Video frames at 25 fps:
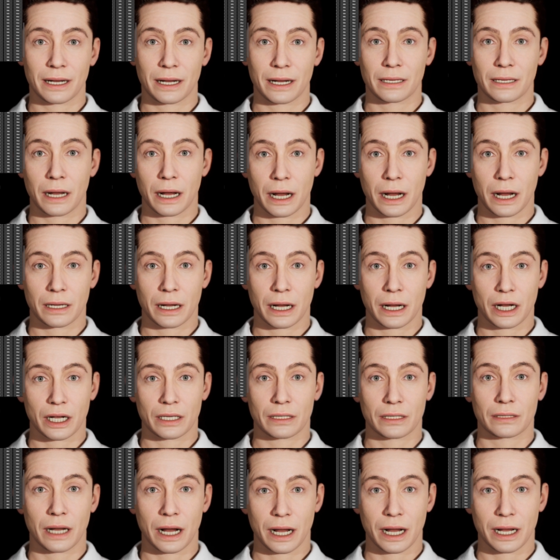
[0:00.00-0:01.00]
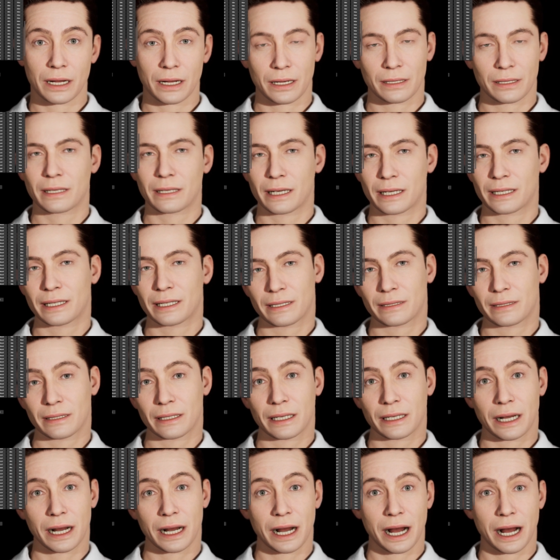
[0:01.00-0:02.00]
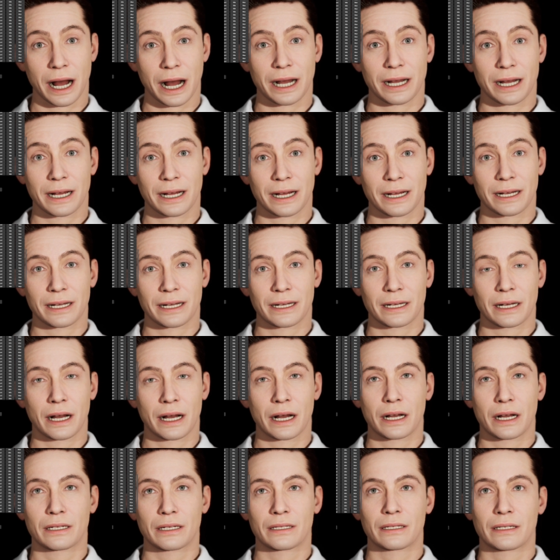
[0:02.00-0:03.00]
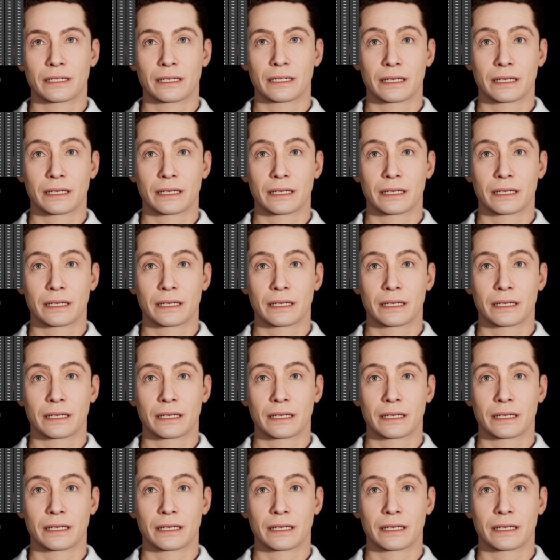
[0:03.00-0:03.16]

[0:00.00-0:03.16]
but I've actually raised my brows up as high as I can go.